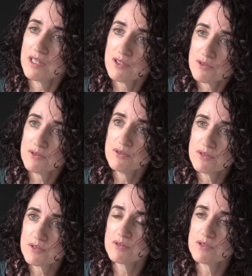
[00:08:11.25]
issues
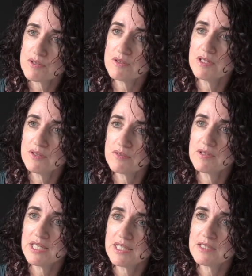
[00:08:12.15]
also in your
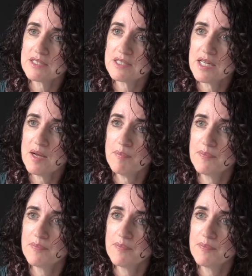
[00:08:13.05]
relationship